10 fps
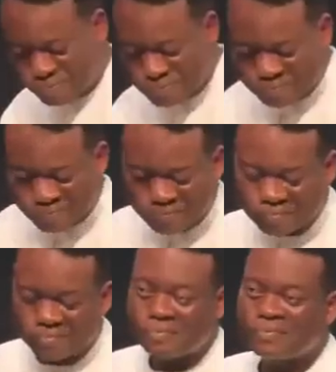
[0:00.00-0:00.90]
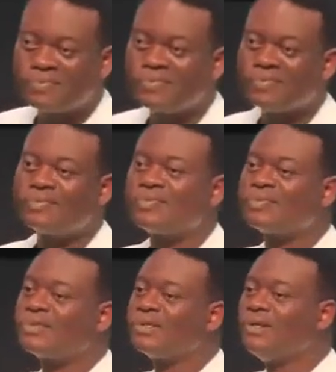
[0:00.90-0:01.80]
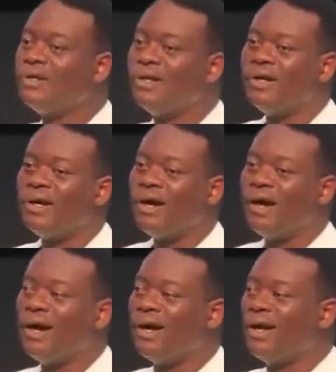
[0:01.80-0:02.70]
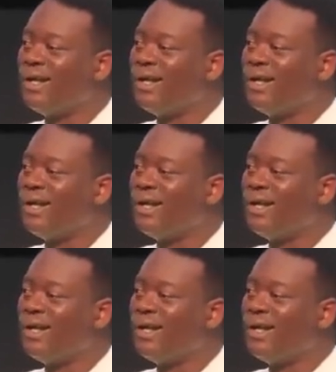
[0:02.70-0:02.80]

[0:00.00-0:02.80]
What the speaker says: (silence)